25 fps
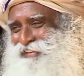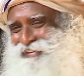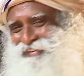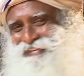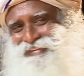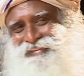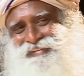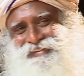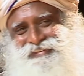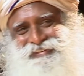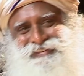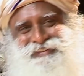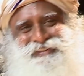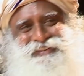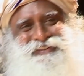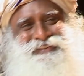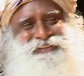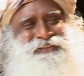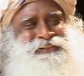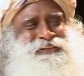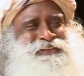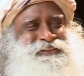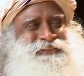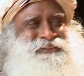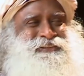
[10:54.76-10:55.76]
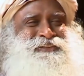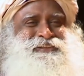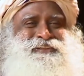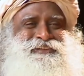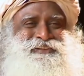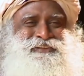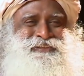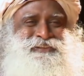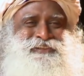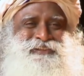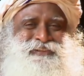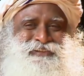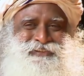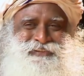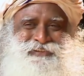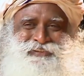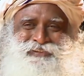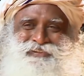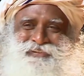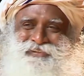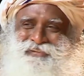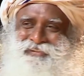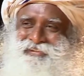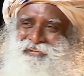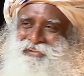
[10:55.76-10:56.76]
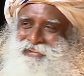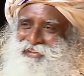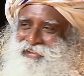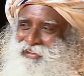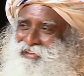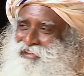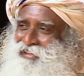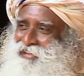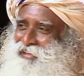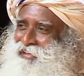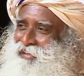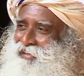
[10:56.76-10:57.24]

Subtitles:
No one is speaking in this clip.